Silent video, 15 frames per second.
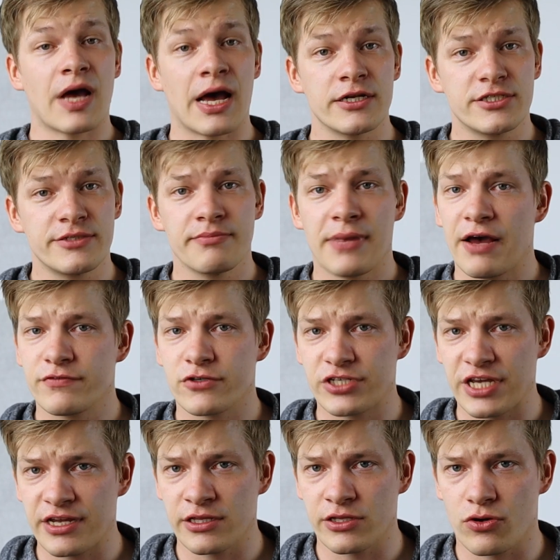And after
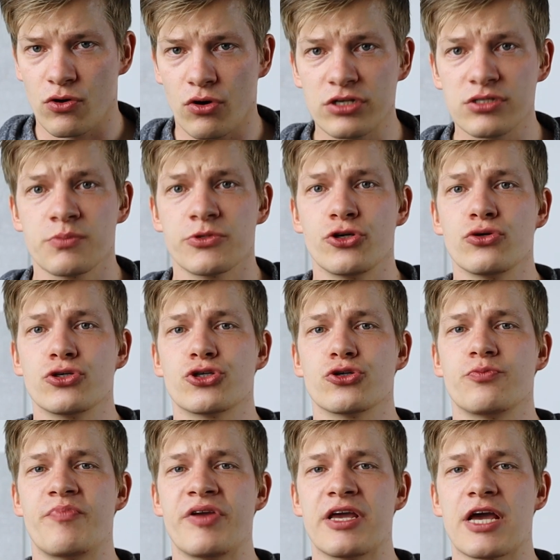taking the course, you
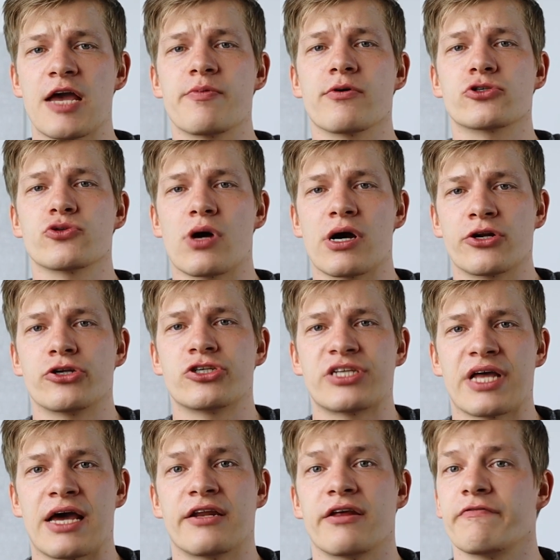should be able to
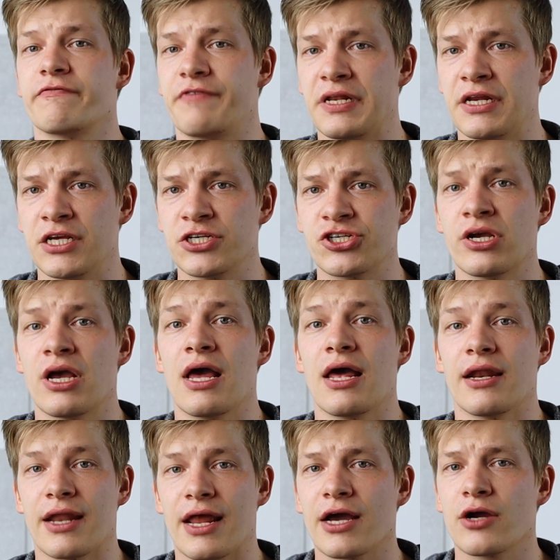understand Finnish
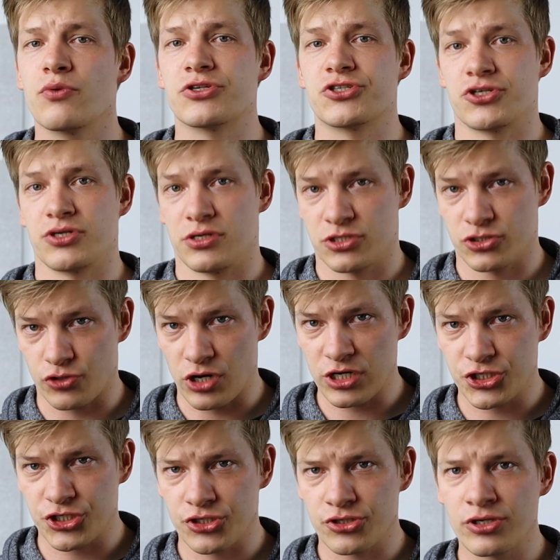language
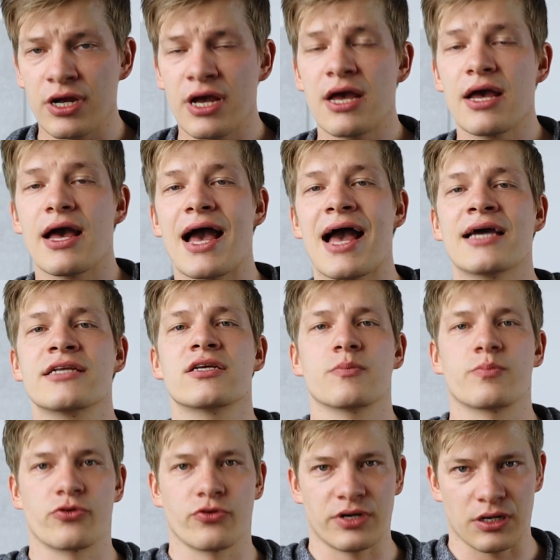structure
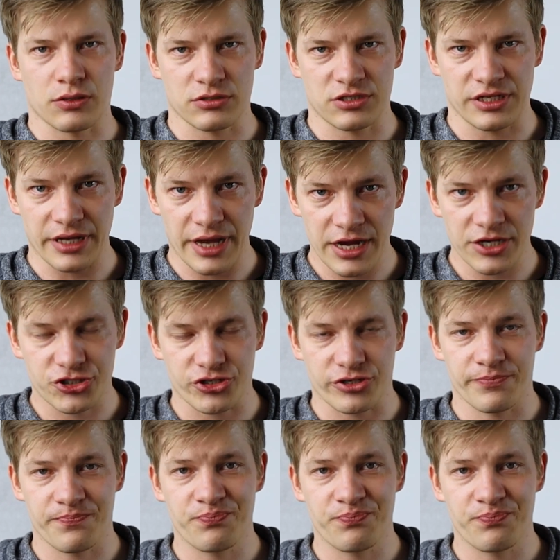and pronunciation.